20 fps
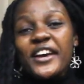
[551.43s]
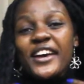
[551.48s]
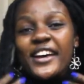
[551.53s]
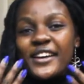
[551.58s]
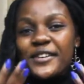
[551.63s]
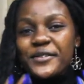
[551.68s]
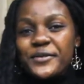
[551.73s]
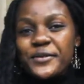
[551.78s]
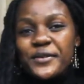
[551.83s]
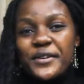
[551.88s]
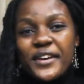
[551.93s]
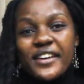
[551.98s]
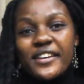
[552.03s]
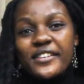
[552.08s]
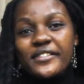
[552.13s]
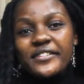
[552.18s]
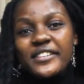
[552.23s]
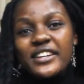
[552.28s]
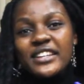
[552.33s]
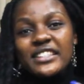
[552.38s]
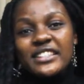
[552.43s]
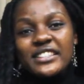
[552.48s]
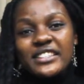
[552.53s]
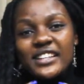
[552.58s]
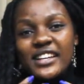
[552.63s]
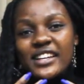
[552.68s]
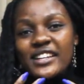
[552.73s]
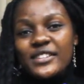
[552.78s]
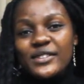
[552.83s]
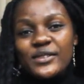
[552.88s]
whoever
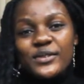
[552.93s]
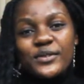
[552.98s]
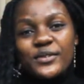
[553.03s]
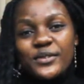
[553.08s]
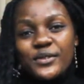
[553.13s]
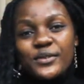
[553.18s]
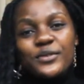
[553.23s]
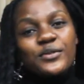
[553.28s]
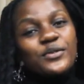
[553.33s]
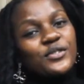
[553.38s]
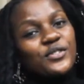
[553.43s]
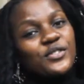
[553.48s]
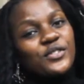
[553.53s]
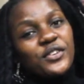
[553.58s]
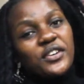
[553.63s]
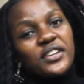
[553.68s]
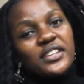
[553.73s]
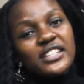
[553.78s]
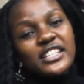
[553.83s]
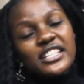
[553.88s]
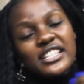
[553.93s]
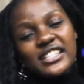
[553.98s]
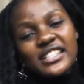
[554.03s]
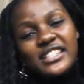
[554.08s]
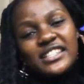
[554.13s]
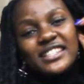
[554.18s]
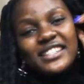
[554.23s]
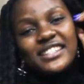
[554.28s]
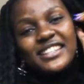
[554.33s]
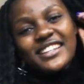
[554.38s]
tries to you know to join this
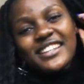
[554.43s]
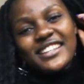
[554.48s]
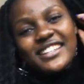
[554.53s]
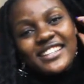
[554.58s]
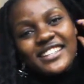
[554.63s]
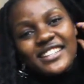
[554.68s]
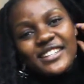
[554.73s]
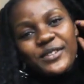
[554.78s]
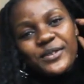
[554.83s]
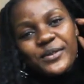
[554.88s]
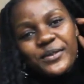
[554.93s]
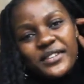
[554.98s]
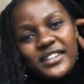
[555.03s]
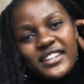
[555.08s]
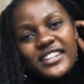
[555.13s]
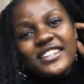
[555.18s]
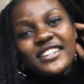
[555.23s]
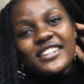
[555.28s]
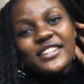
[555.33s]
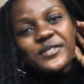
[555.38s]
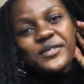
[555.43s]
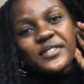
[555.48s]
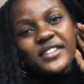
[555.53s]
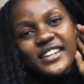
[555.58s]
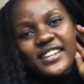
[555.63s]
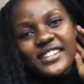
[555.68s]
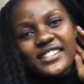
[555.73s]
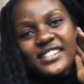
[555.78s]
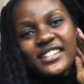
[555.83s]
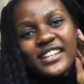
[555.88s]
readathon and read with
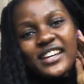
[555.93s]
us.